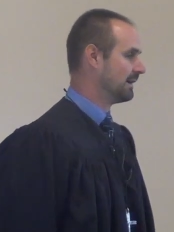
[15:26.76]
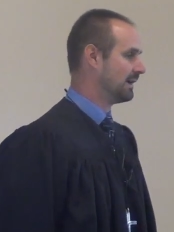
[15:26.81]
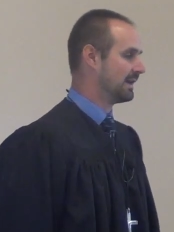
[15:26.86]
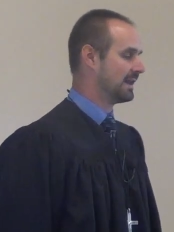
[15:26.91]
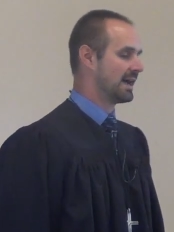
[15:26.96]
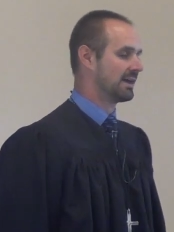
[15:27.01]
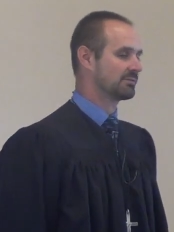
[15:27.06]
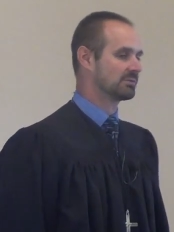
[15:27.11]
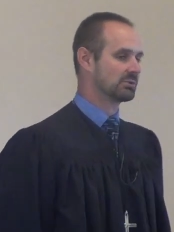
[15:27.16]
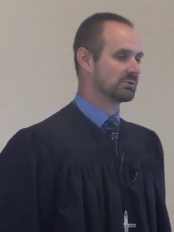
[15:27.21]
And
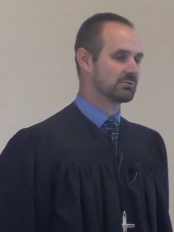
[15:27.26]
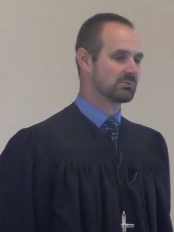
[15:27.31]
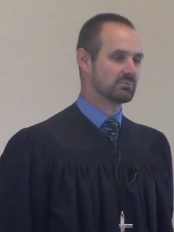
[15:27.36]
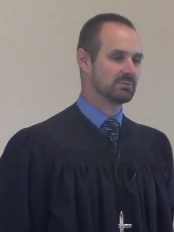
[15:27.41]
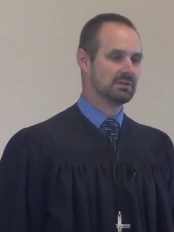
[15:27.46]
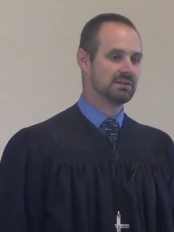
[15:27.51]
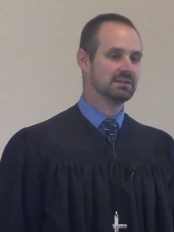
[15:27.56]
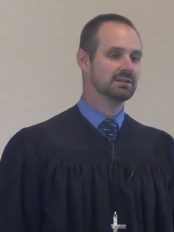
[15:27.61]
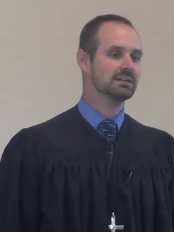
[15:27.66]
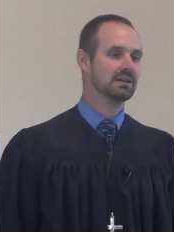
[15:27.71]
after
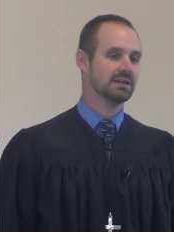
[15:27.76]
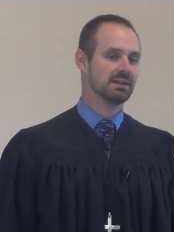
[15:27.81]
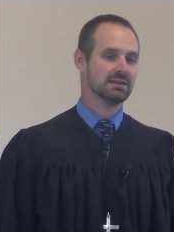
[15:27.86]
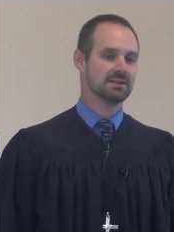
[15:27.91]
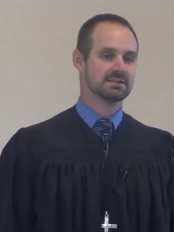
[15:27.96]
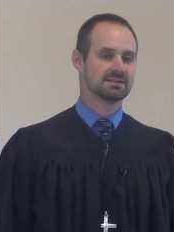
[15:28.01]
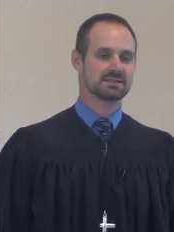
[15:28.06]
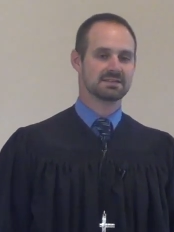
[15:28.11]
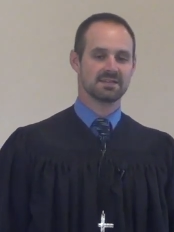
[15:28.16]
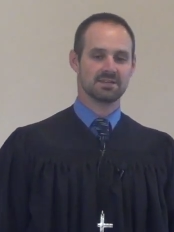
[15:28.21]
3
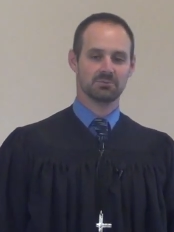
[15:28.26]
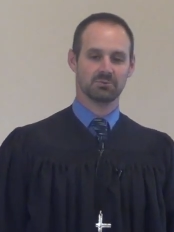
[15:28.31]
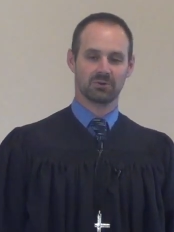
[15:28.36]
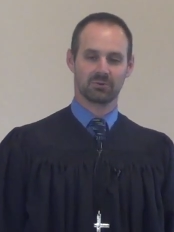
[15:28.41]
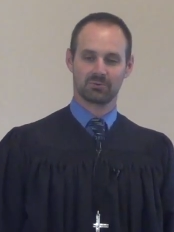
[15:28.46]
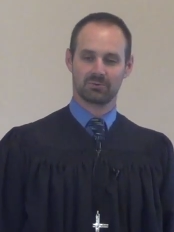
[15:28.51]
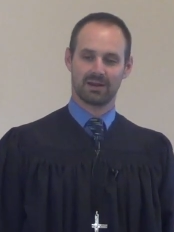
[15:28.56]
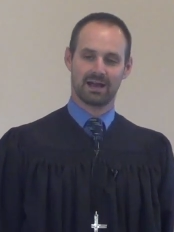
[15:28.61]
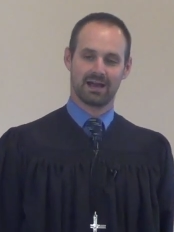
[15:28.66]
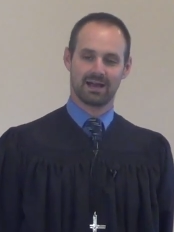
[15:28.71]
days, he
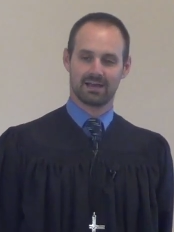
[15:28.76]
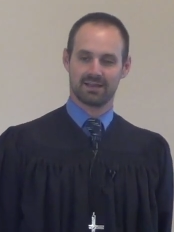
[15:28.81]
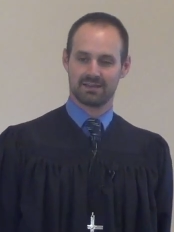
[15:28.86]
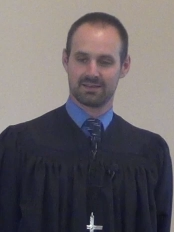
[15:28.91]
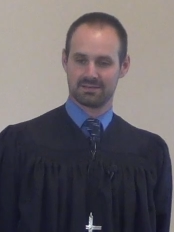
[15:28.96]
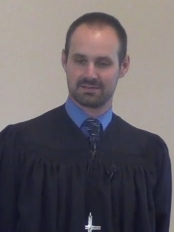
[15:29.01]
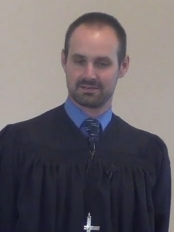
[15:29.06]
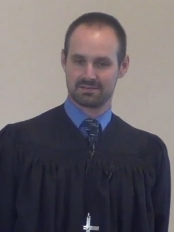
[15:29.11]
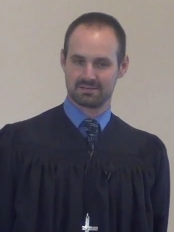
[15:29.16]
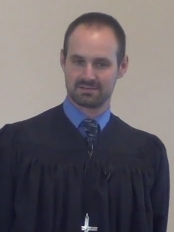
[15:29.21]
will rise.